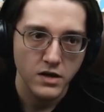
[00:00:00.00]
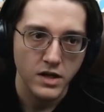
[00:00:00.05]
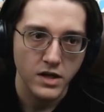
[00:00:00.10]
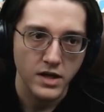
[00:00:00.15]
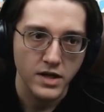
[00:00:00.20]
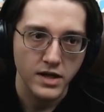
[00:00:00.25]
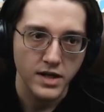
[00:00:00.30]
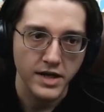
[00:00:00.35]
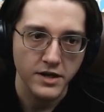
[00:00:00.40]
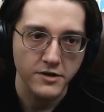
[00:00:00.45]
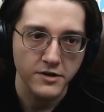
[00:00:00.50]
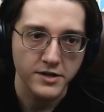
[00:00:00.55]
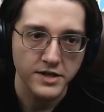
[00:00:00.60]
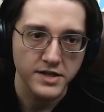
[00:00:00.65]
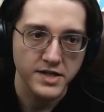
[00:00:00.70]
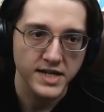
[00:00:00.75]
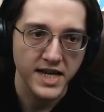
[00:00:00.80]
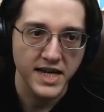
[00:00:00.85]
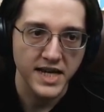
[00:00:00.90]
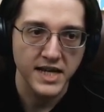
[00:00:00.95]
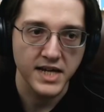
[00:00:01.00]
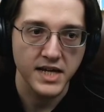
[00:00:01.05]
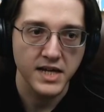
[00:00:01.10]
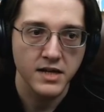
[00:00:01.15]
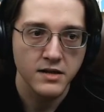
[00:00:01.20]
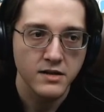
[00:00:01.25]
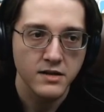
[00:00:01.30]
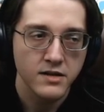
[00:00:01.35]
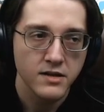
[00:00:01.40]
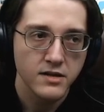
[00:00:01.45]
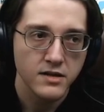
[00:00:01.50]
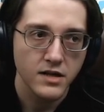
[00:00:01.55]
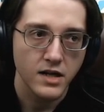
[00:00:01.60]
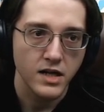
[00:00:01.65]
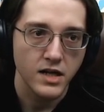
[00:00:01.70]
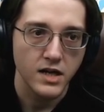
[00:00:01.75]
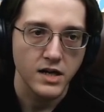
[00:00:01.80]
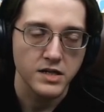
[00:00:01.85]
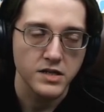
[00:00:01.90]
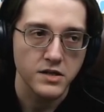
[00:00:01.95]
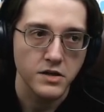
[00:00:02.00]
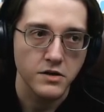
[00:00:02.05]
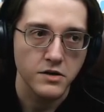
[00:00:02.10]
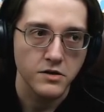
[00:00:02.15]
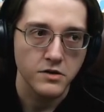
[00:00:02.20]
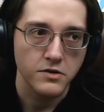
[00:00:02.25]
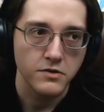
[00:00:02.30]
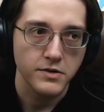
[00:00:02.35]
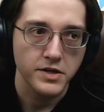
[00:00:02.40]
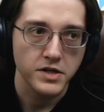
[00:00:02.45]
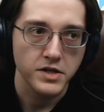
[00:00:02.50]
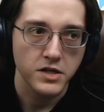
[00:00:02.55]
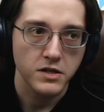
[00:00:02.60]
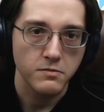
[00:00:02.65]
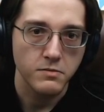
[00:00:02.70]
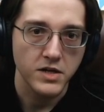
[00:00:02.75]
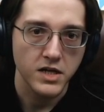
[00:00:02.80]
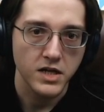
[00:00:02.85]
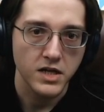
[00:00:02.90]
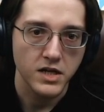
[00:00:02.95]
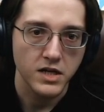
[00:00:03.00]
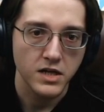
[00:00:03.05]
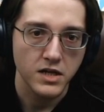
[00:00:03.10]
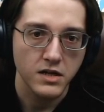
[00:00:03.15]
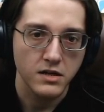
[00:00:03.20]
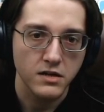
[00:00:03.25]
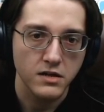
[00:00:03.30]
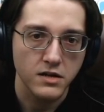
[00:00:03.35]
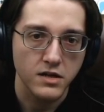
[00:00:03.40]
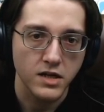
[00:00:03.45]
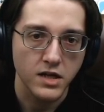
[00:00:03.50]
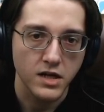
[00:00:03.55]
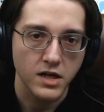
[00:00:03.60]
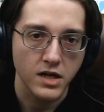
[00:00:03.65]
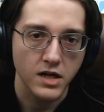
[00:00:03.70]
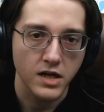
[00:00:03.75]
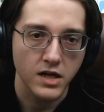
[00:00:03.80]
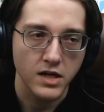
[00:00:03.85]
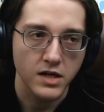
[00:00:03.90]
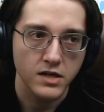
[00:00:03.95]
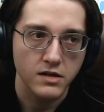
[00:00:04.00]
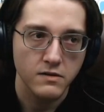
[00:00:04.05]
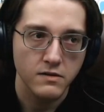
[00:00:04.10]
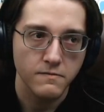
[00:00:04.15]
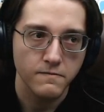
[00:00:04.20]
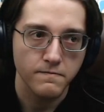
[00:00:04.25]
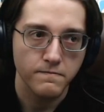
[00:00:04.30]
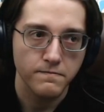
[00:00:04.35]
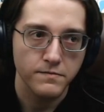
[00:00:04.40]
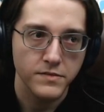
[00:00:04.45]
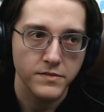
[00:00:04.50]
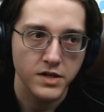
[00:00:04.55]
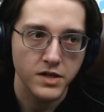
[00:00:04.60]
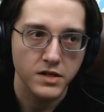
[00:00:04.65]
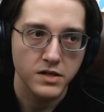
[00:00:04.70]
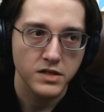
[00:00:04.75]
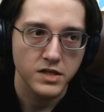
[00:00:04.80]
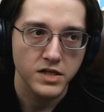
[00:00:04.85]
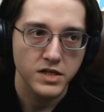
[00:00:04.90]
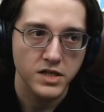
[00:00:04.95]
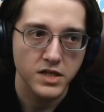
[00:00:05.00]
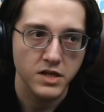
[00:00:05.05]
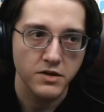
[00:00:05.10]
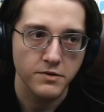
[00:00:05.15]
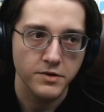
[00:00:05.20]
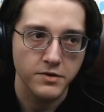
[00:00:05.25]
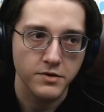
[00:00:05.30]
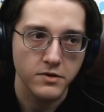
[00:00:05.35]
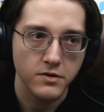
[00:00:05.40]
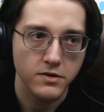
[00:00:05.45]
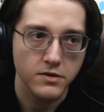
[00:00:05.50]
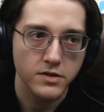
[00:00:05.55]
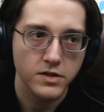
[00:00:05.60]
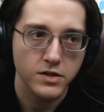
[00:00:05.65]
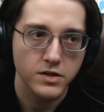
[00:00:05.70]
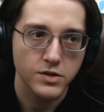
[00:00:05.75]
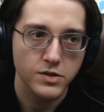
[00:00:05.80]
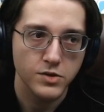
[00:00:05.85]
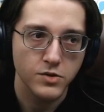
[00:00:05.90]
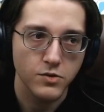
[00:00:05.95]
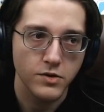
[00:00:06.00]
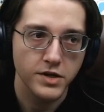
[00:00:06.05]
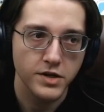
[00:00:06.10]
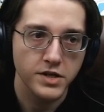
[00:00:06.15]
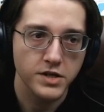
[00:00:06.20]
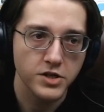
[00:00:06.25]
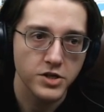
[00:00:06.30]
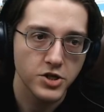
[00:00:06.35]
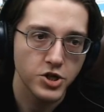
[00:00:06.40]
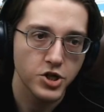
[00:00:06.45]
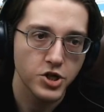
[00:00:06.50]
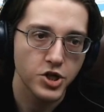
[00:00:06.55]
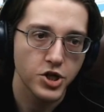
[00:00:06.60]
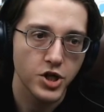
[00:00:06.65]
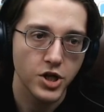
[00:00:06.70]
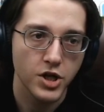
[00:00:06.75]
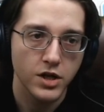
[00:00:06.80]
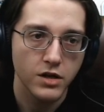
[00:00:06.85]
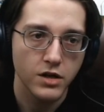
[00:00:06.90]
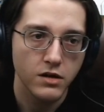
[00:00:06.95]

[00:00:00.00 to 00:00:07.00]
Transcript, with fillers: Uh, I heard a ding, uh, so you're going to be the uh, cereal storage.